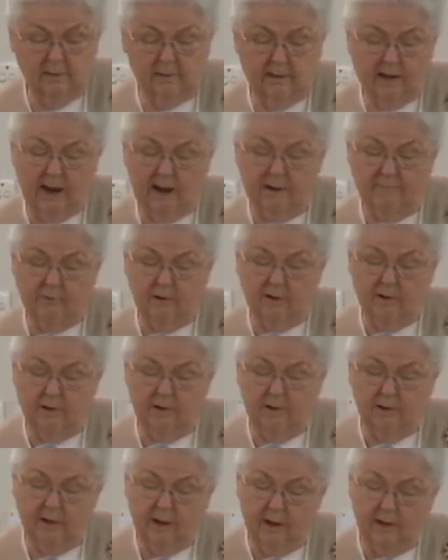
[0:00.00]

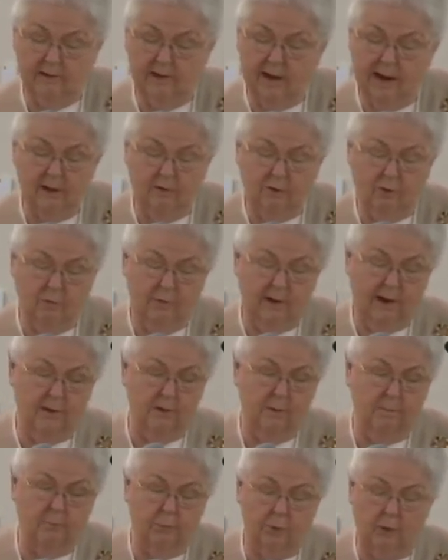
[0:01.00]

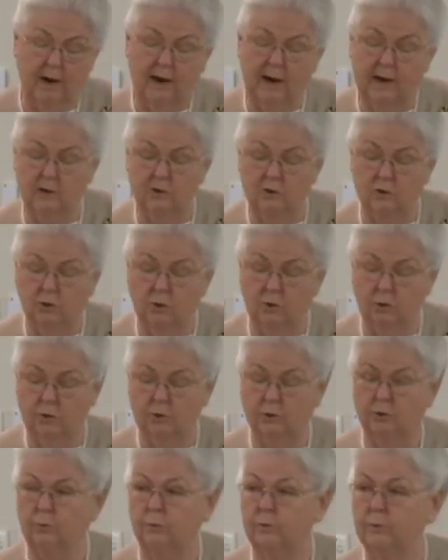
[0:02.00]
Daniel prayed
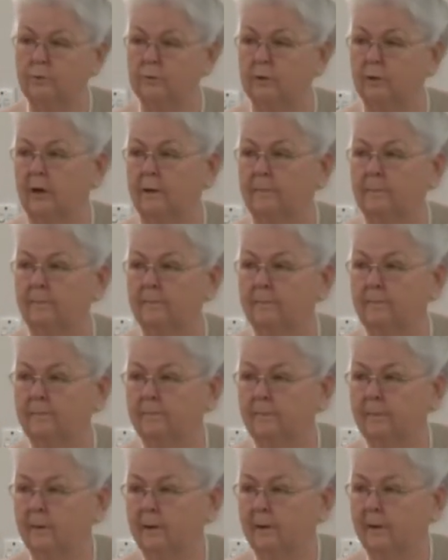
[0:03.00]
toward Jerusalem.
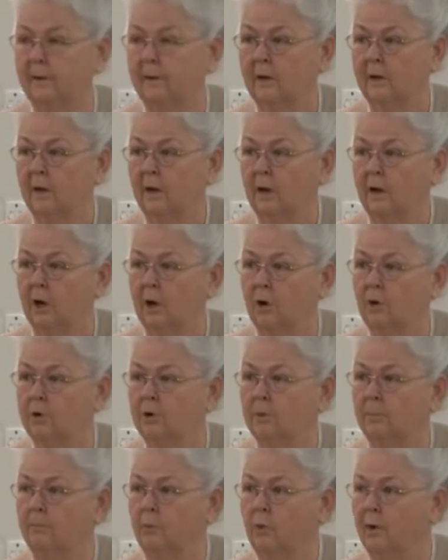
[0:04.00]
Learn
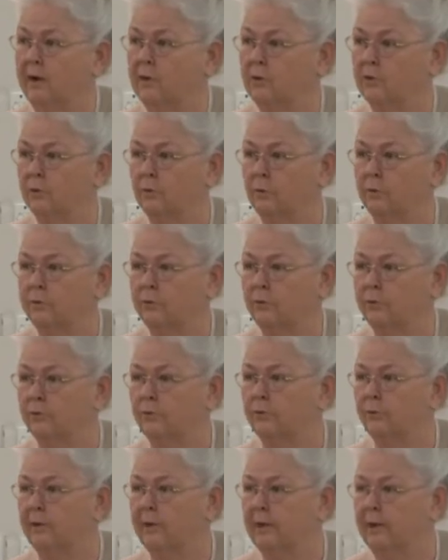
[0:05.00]
to pray toward your
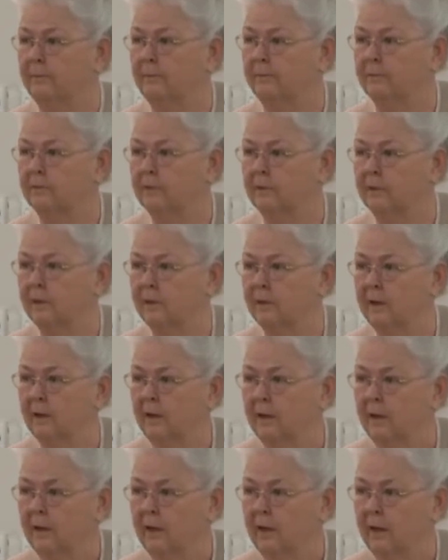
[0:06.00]
dreams.
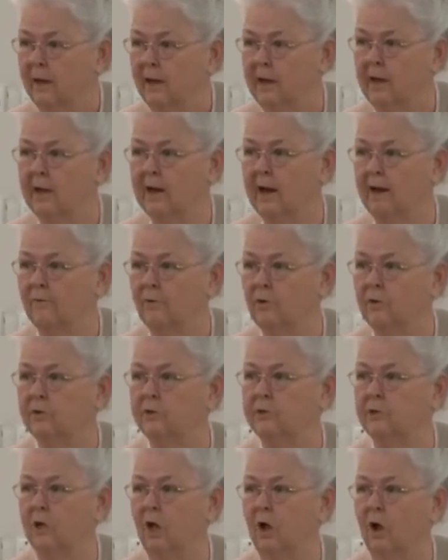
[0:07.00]
He never
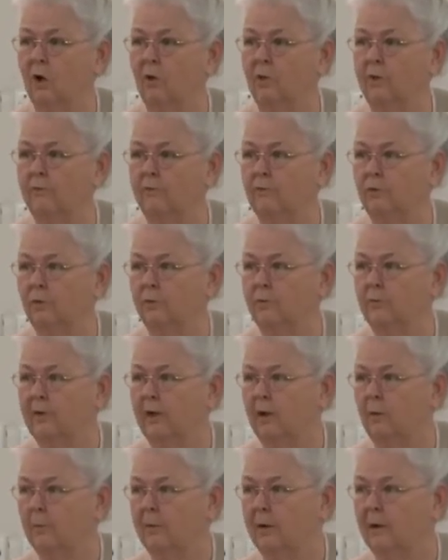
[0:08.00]
saw the
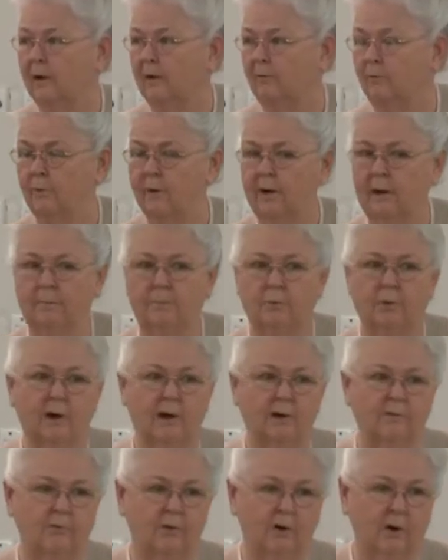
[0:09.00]
fulfillment of what he
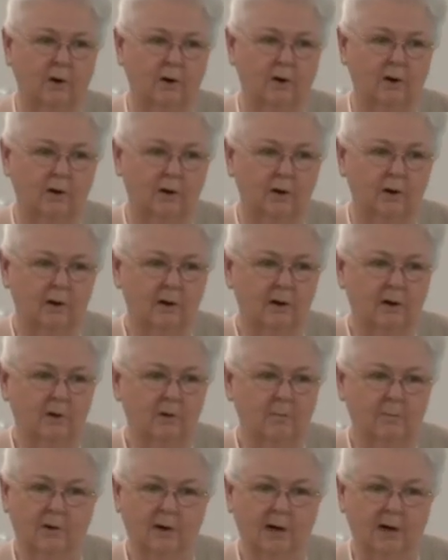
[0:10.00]
prayed for,
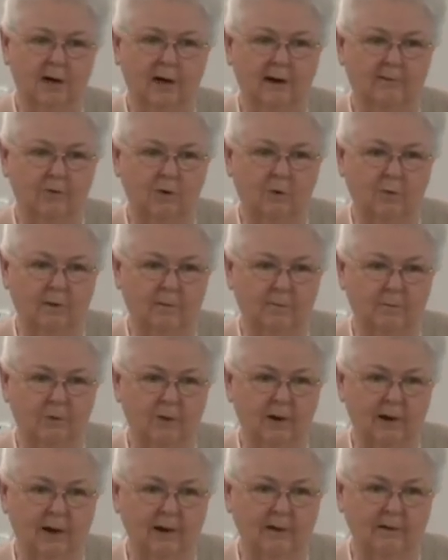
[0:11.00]
but he never quit
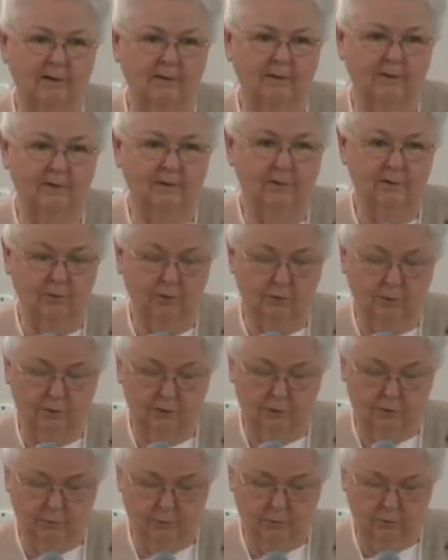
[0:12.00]
praying toward
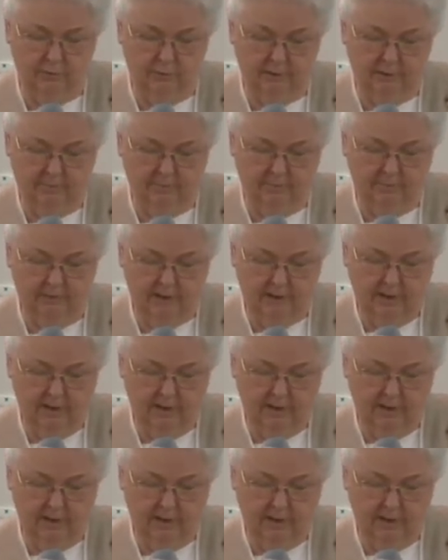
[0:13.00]
Jerusalem.